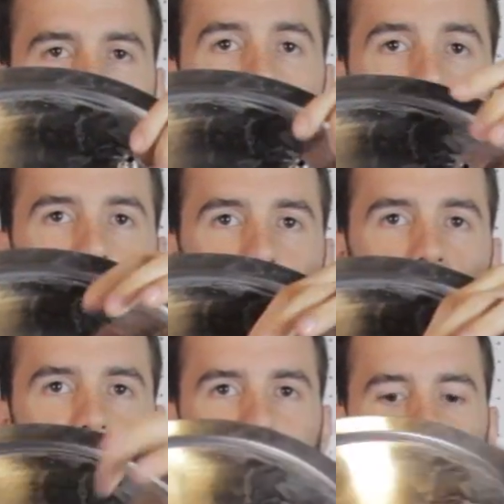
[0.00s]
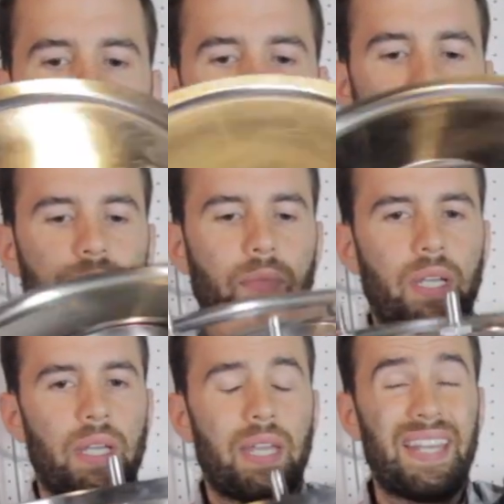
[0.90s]
with the holes already cut.
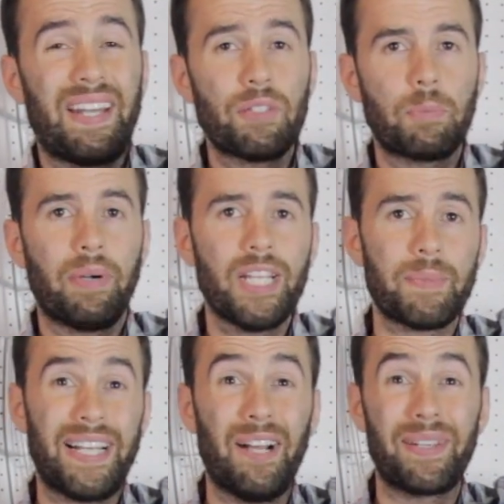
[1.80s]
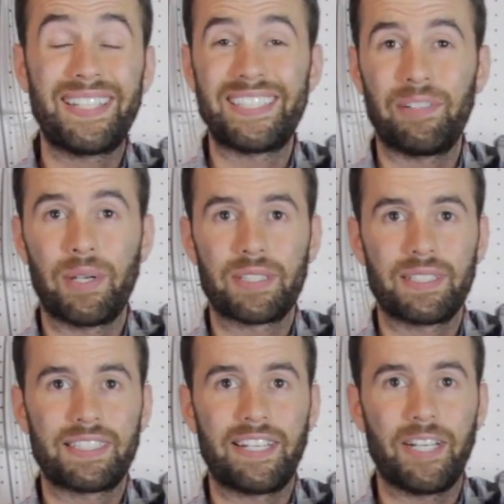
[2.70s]
And I was surprised by how easy it was to
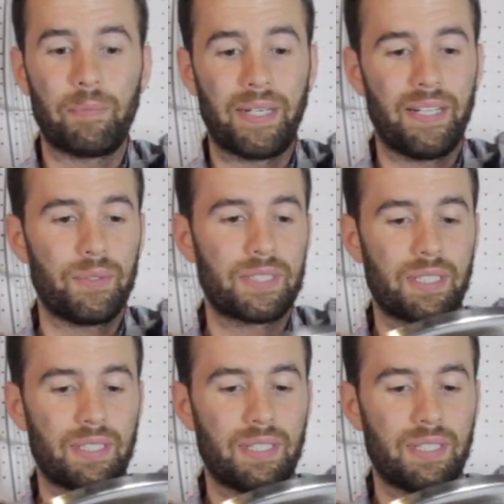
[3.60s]
set up. I was